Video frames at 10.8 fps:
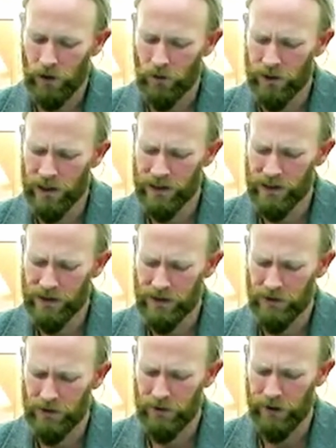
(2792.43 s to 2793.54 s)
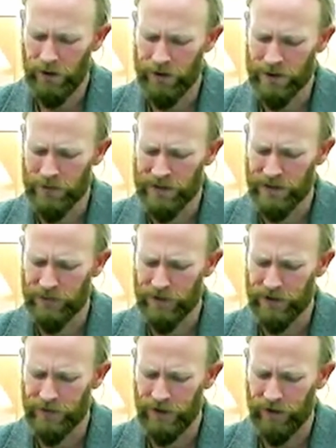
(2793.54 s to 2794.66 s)
we'll get into the
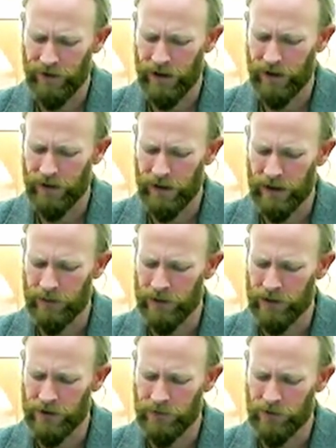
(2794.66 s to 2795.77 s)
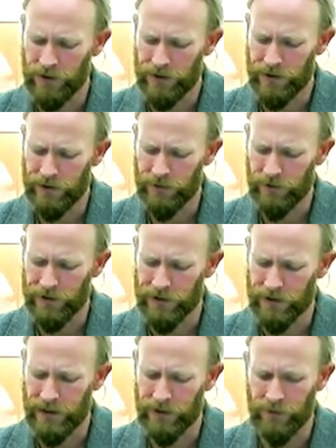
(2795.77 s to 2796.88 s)
specifics of how that image was
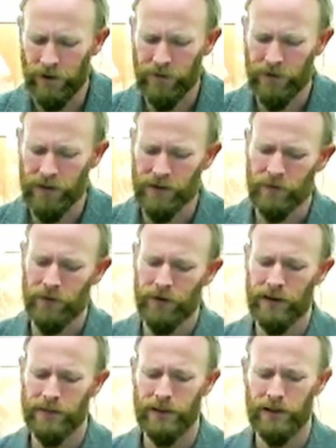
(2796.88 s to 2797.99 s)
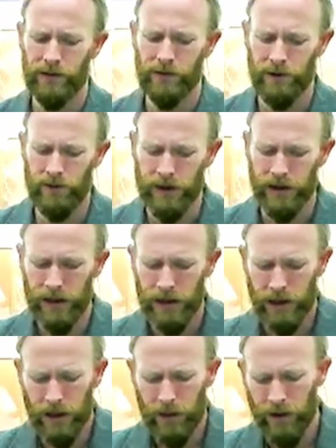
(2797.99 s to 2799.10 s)
deconvolved and so forth as we go forward.
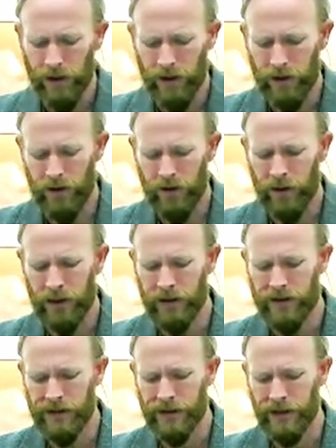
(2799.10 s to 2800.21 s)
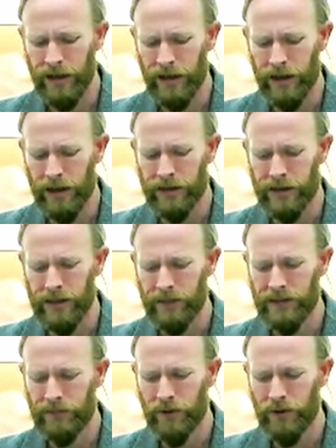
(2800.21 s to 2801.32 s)
But needless to say, it
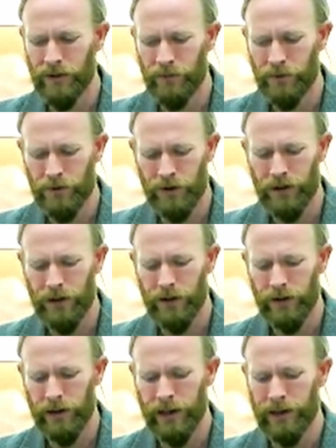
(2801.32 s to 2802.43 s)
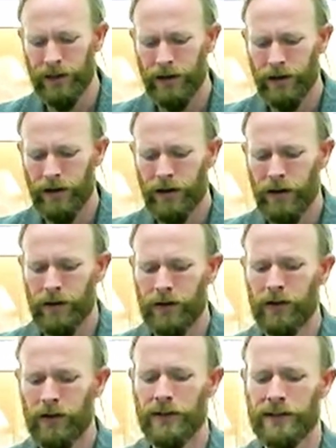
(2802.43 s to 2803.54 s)
seems more and more like the
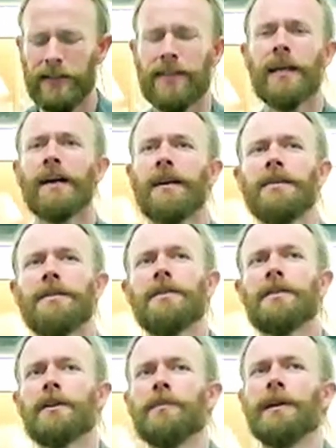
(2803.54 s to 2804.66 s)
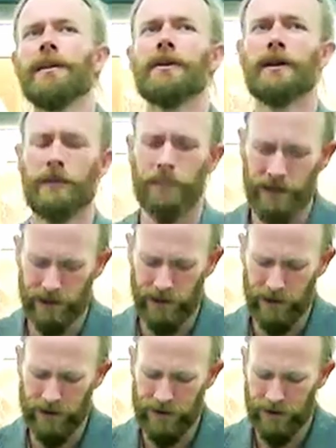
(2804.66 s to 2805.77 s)
universe is not isotropic or
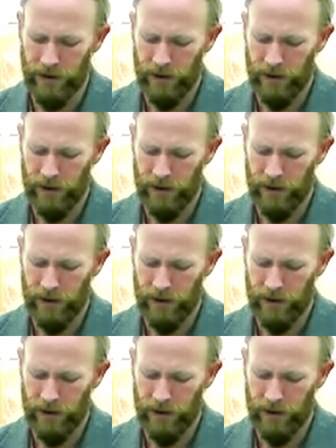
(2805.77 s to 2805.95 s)
homogeneous.